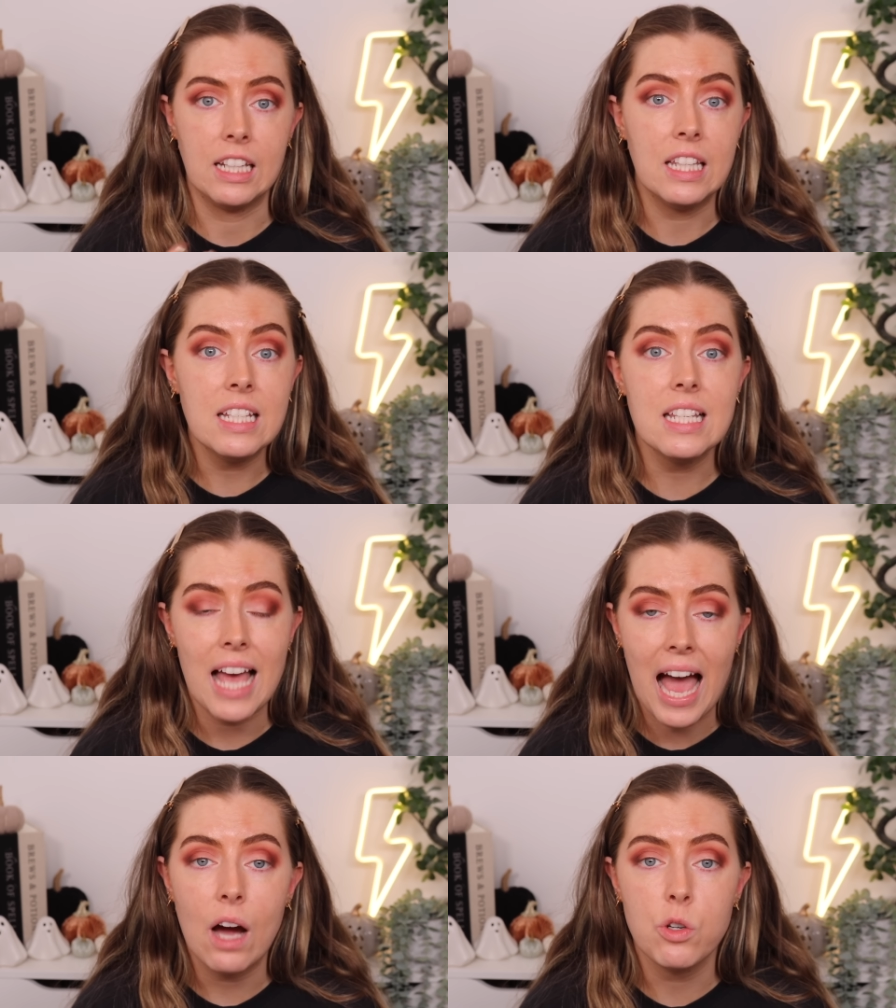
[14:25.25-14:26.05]
And this is
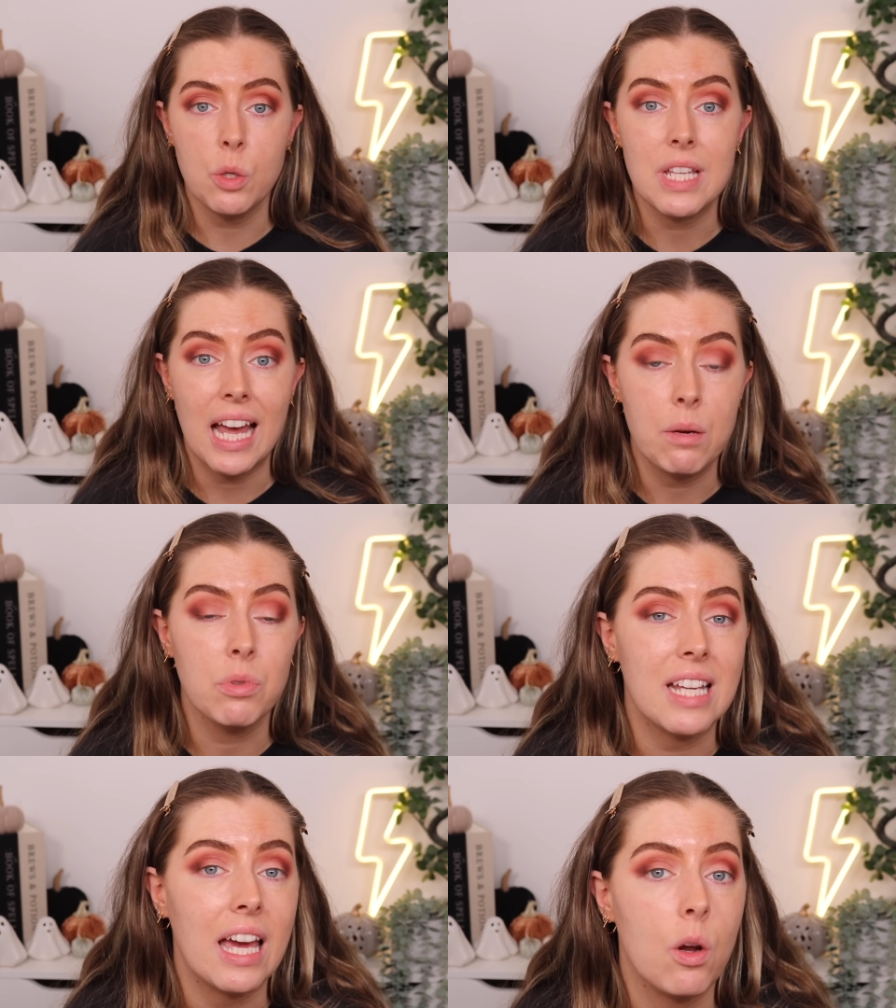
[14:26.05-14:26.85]
how she was able
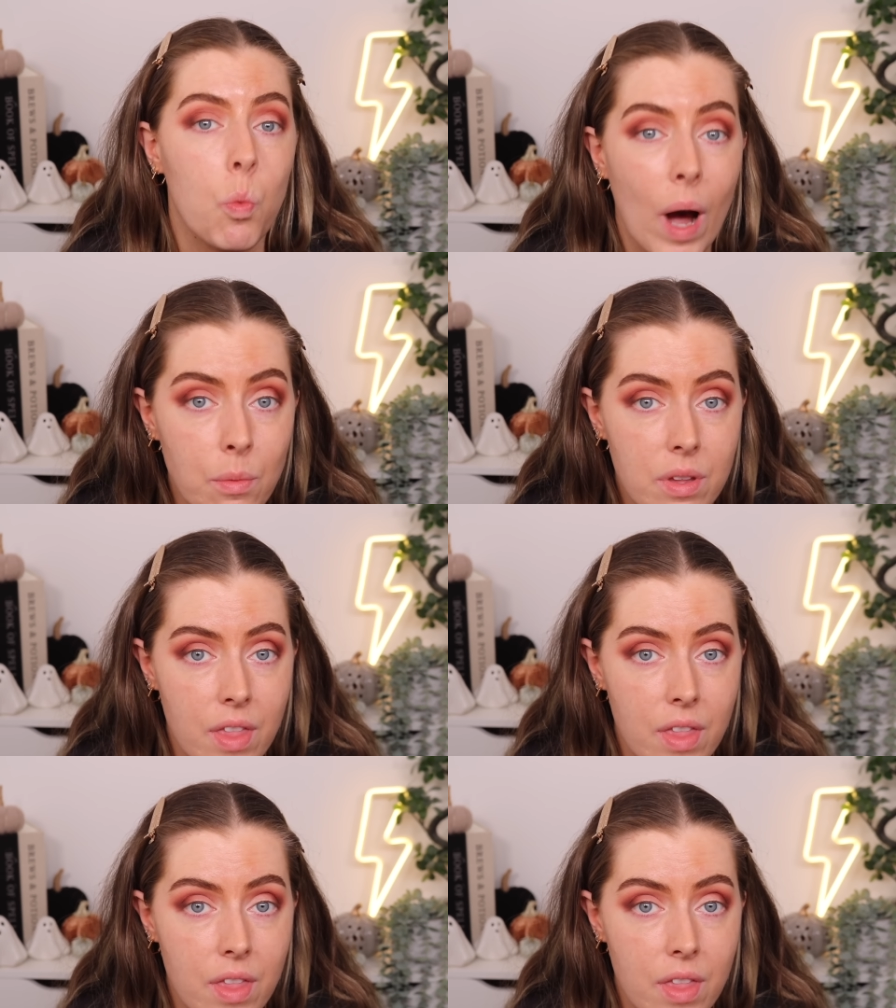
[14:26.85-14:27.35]
to get away with